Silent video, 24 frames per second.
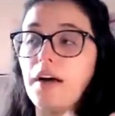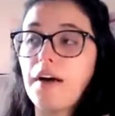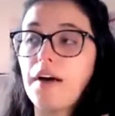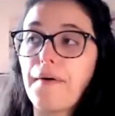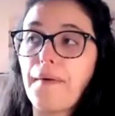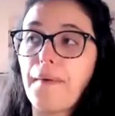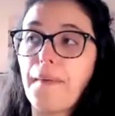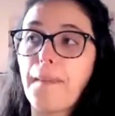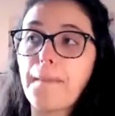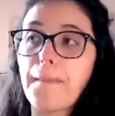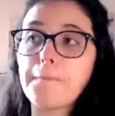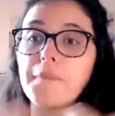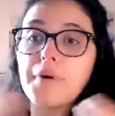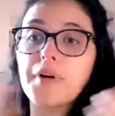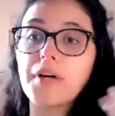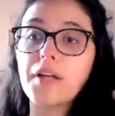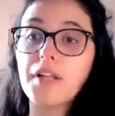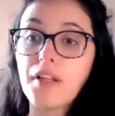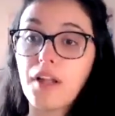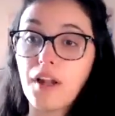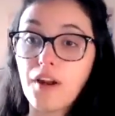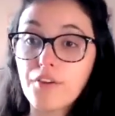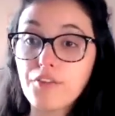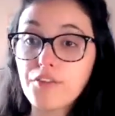a
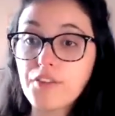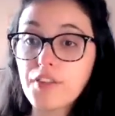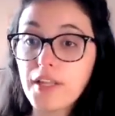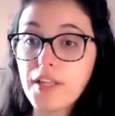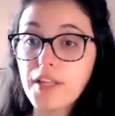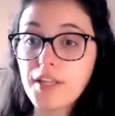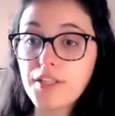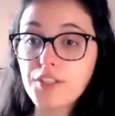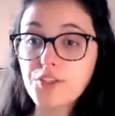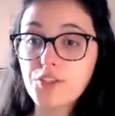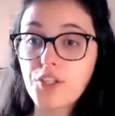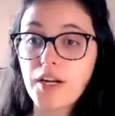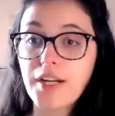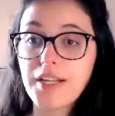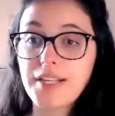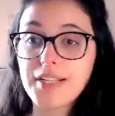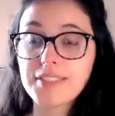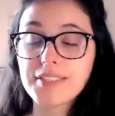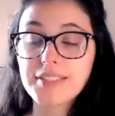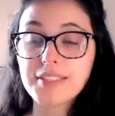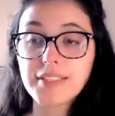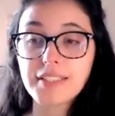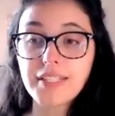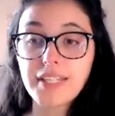lot of the
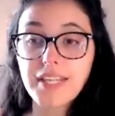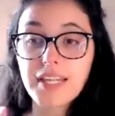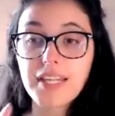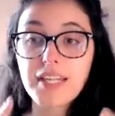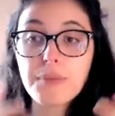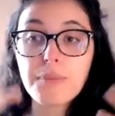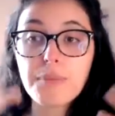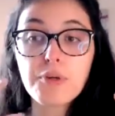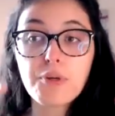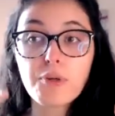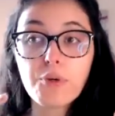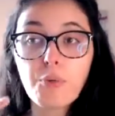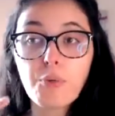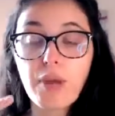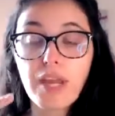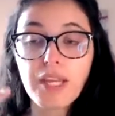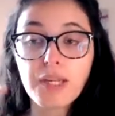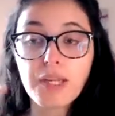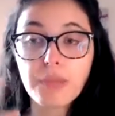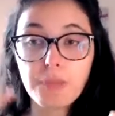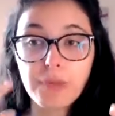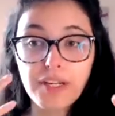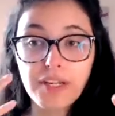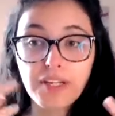electronics keep you
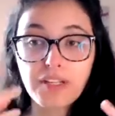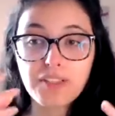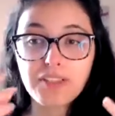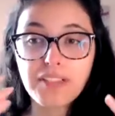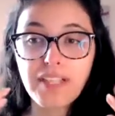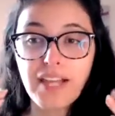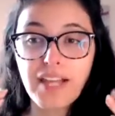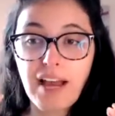awake because they